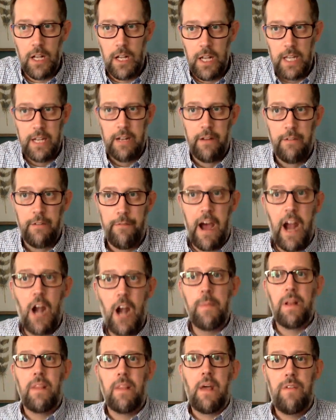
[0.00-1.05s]

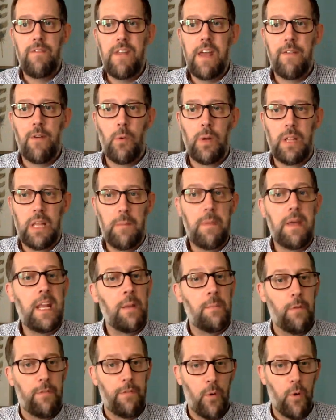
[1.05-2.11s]
environment that we've never really
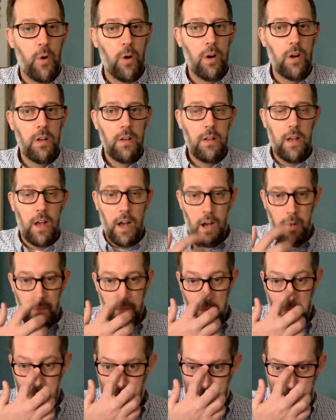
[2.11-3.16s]
been in before,
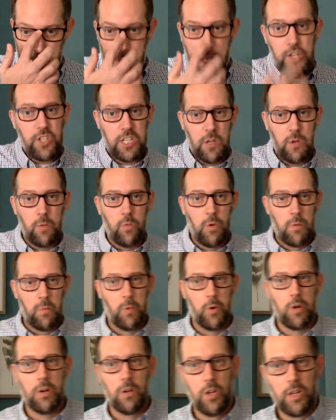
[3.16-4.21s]
especially when
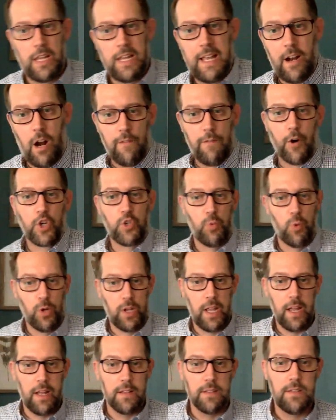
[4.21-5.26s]
we're looking at our virtual
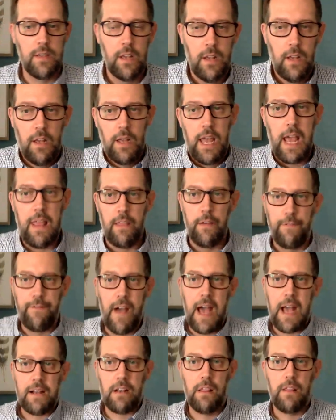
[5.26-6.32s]
kids and the
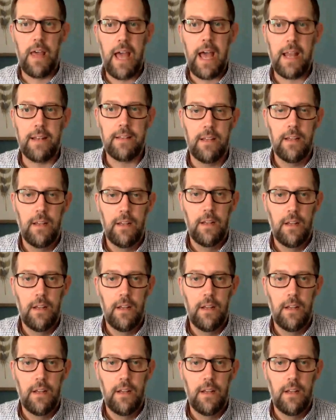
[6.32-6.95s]
fact that